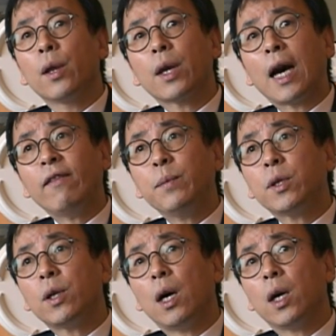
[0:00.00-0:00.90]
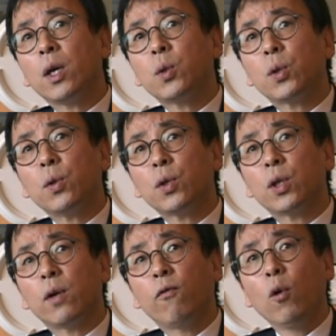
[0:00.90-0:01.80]
The government
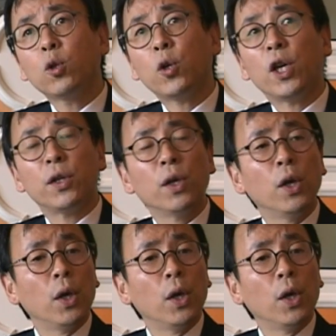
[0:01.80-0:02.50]
introduced 4 trillion